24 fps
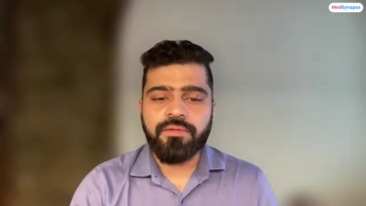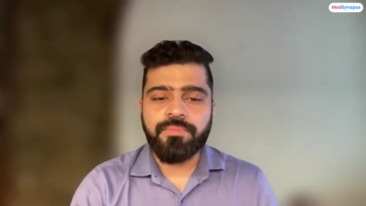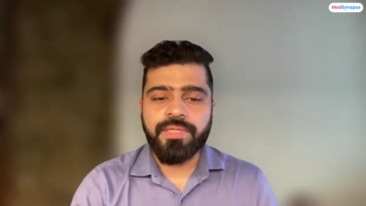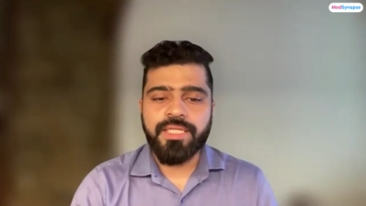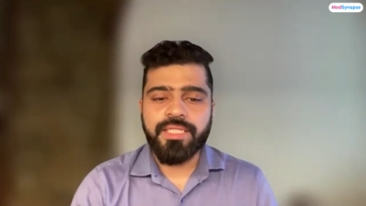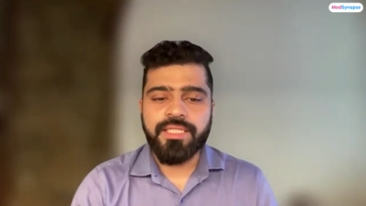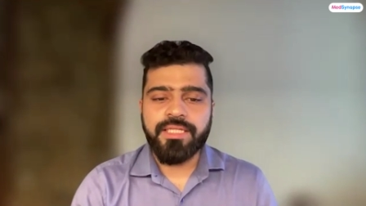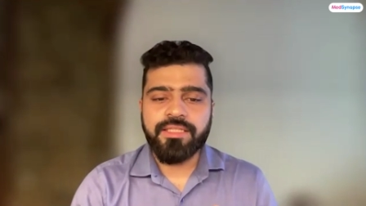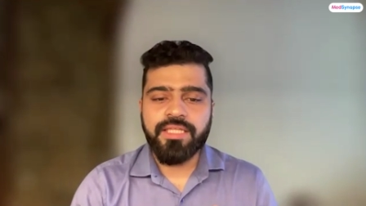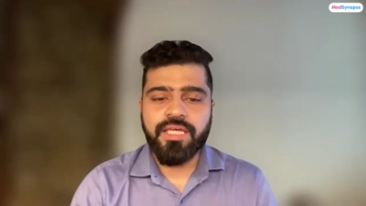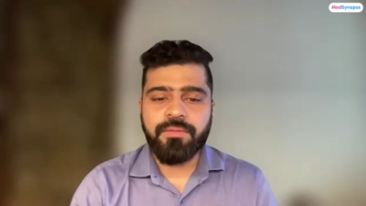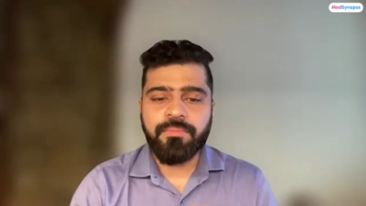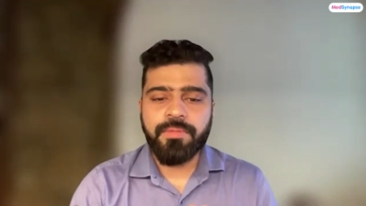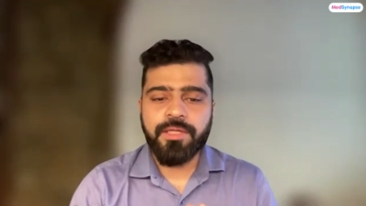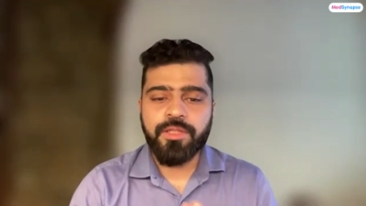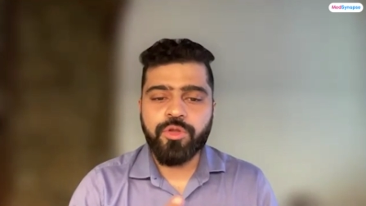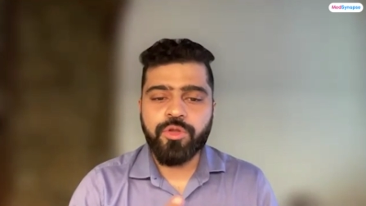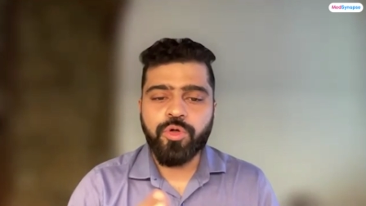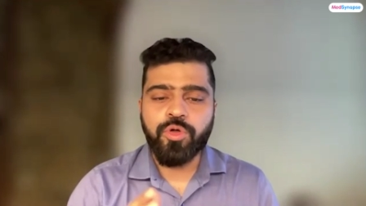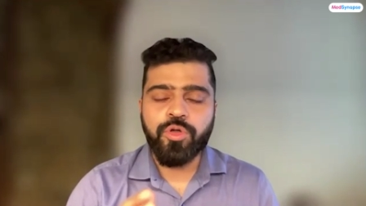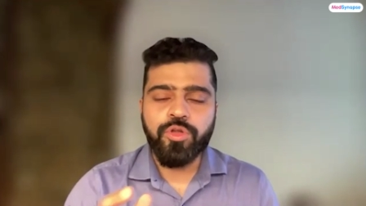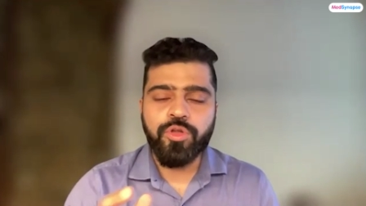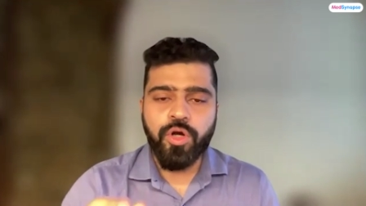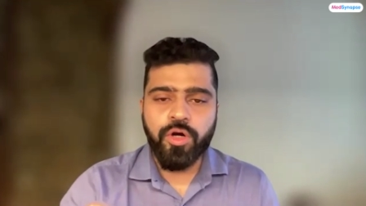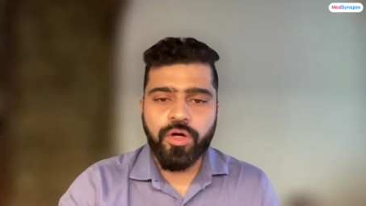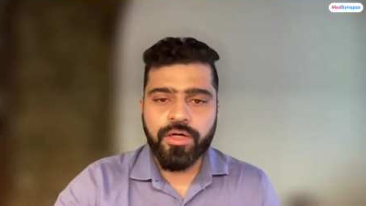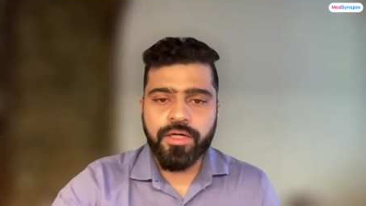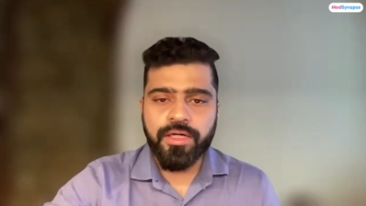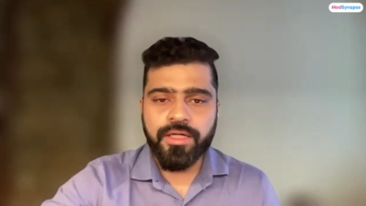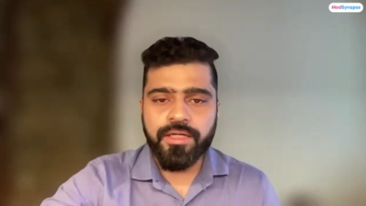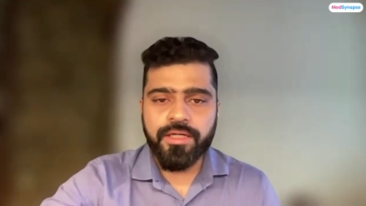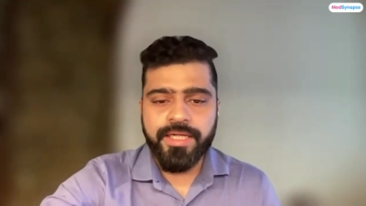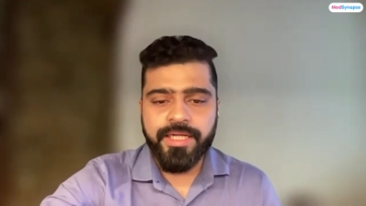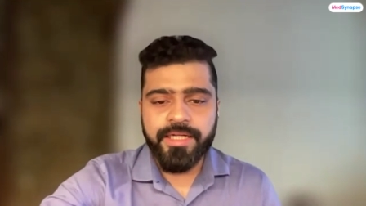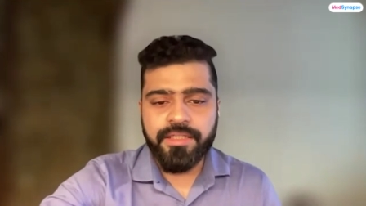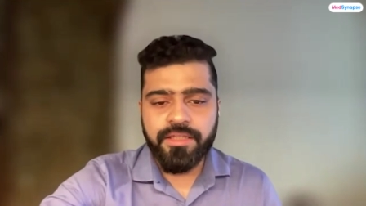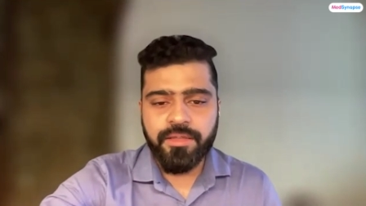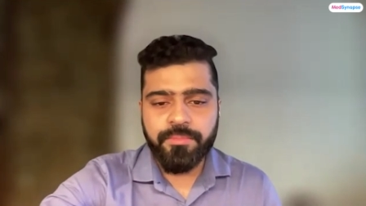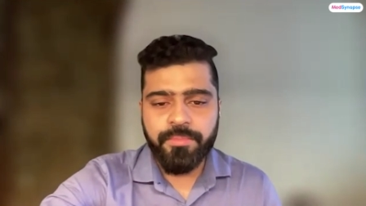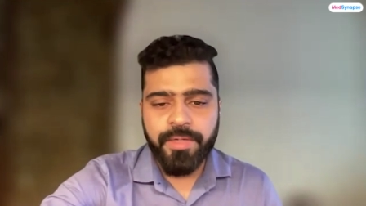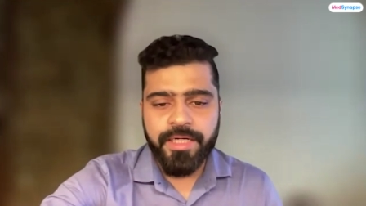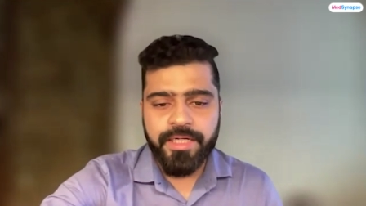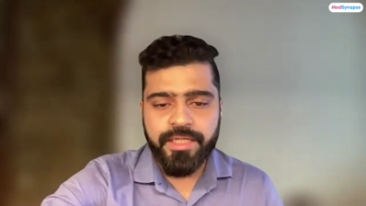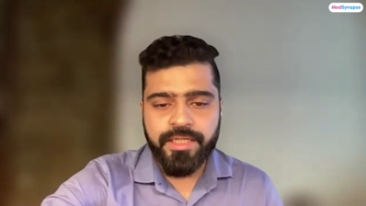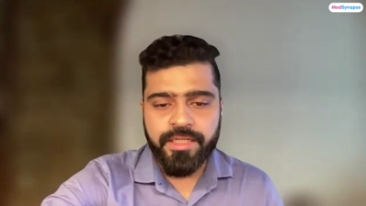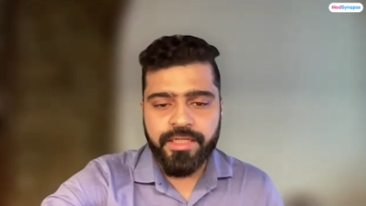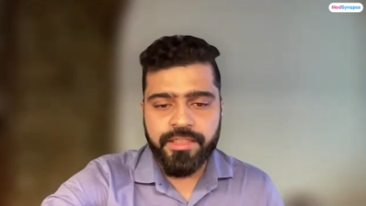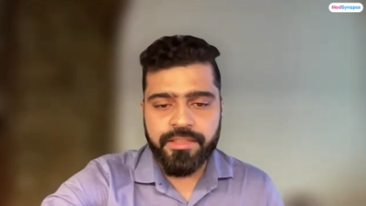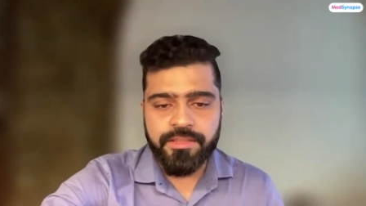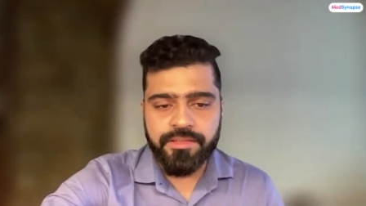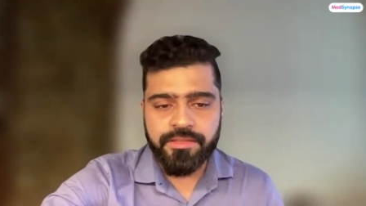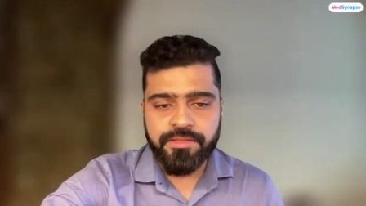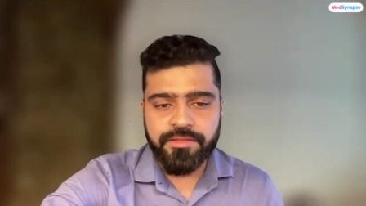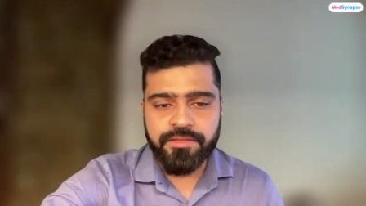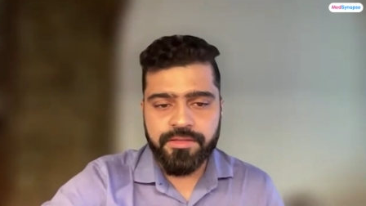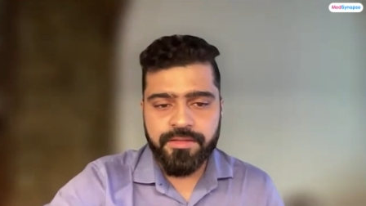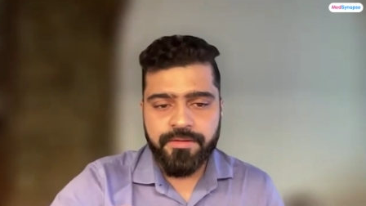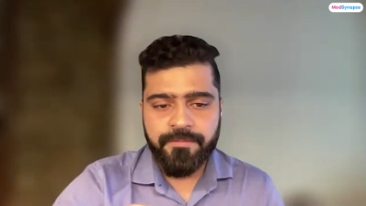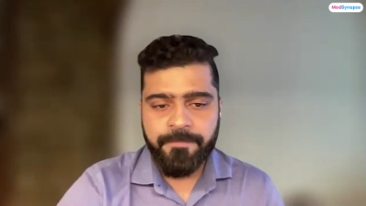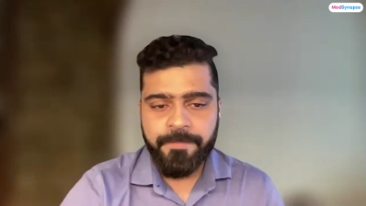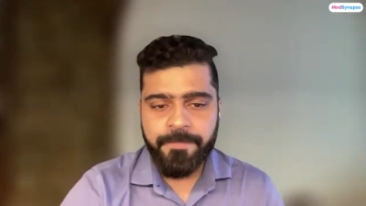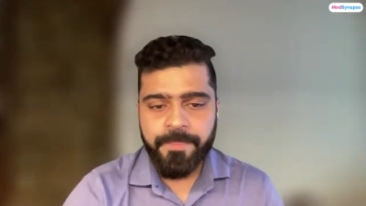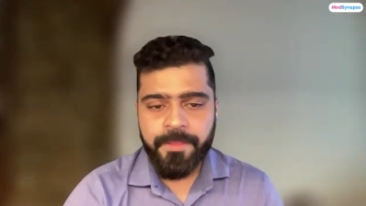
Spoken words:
meaning they may no longer need the medications.